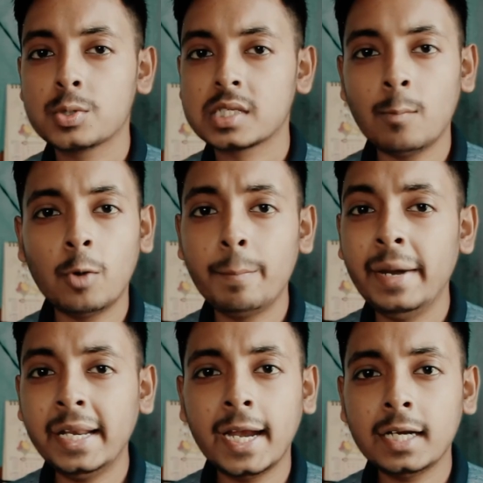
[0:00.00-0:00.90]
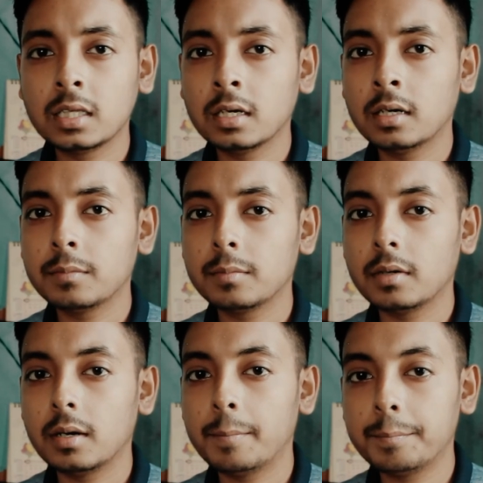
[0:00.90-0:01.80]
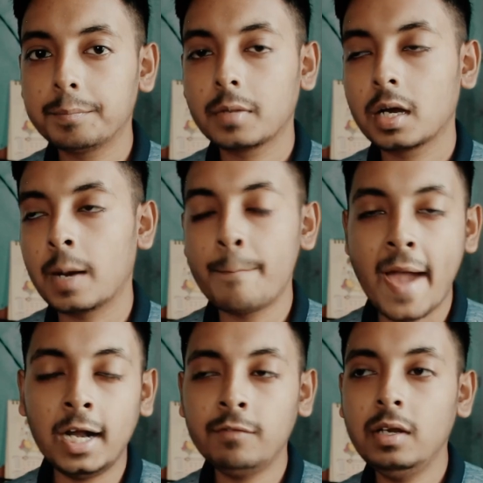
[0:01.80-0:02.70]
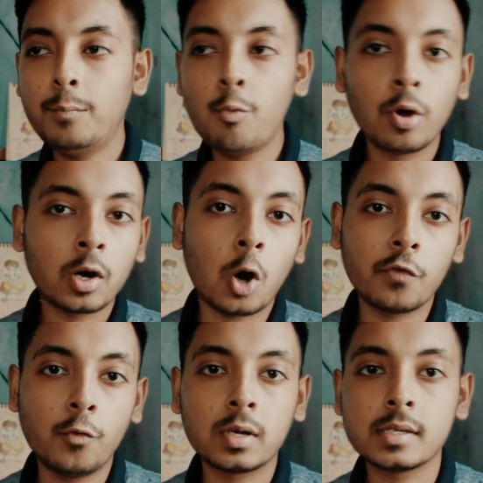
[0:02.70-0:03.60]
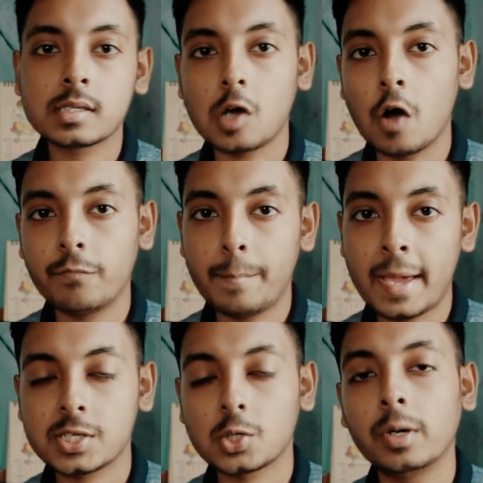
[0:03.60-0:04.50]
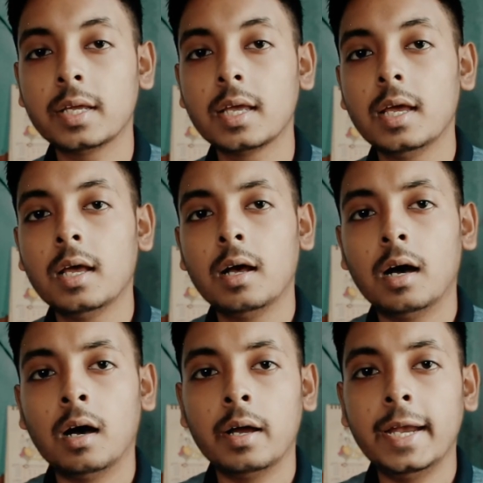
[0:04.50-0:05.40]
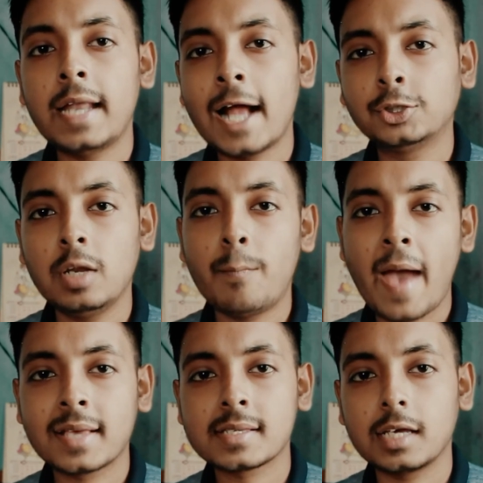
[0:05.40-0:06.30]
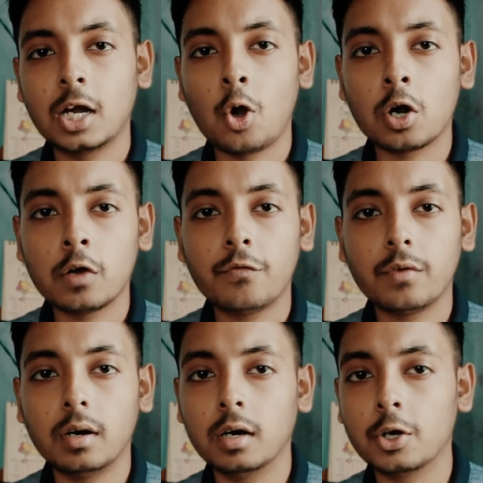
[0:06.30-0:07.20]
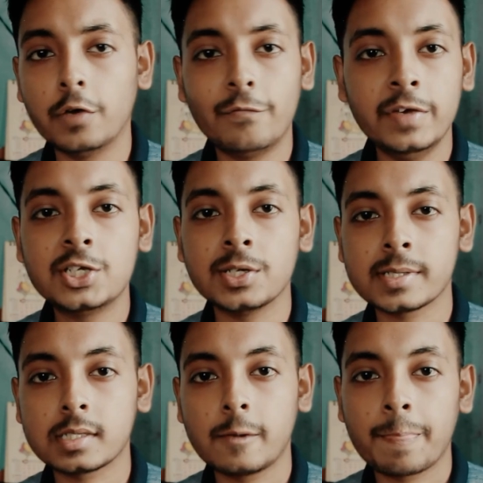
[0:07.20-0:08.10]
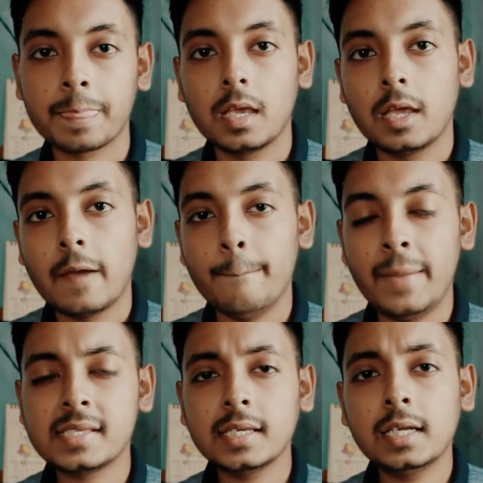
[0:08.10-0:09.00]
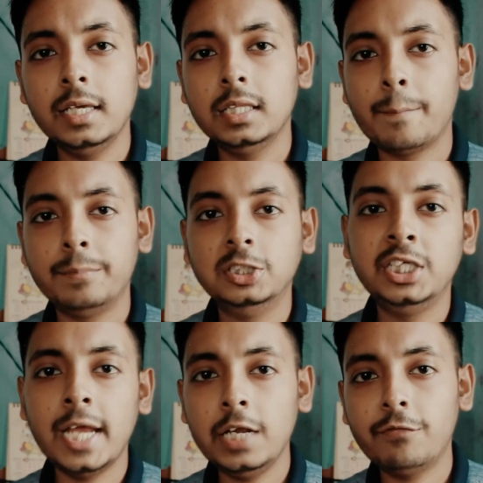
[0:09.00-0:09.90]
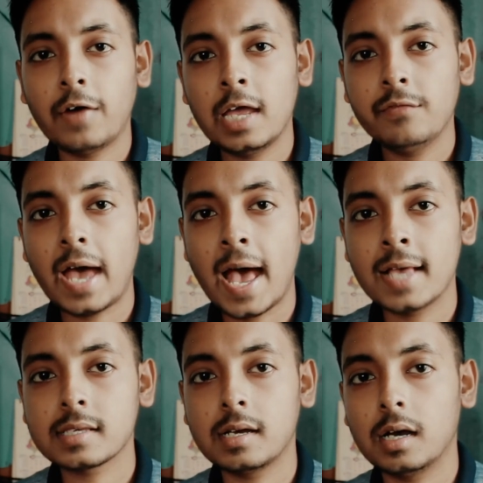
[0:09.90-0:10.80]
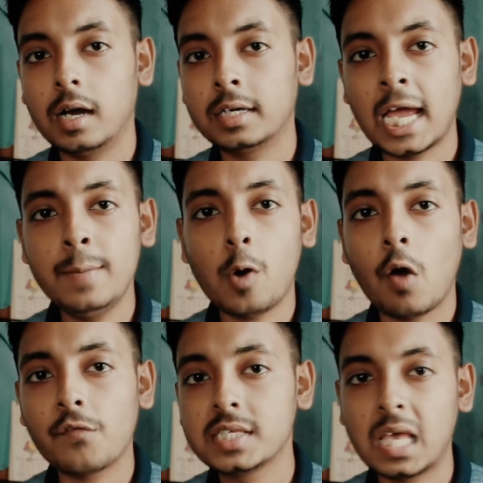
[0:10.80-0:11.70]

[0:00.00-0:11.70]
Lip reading: to somewhat mitigate the comparatively poor autofocus of Panasonic, it actually packs a lot of good features. Basically, the G85 has a type of